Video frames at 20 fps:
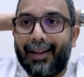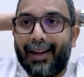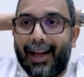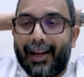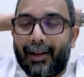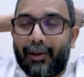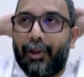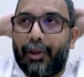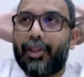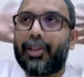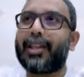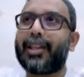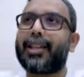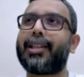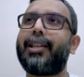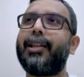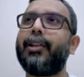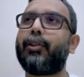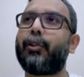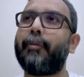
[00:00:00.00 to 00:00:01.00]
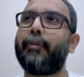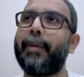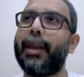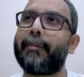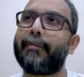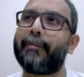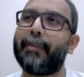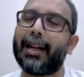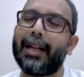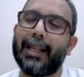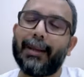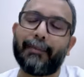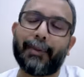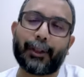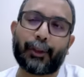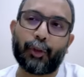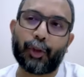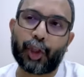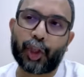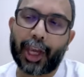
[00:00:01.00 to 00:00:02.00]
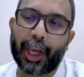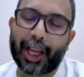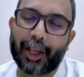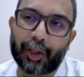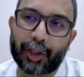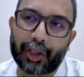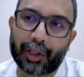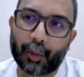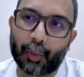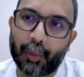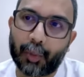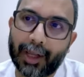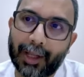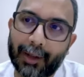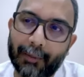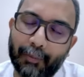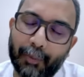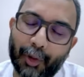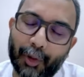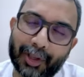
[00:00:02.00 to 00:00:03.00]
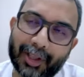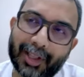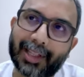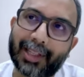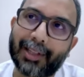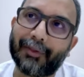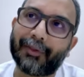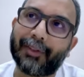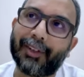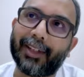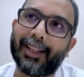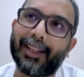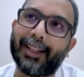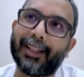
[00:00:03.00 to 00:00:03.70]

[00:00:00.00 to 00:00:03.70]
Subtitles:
are not just here to make money, but to change the world positively.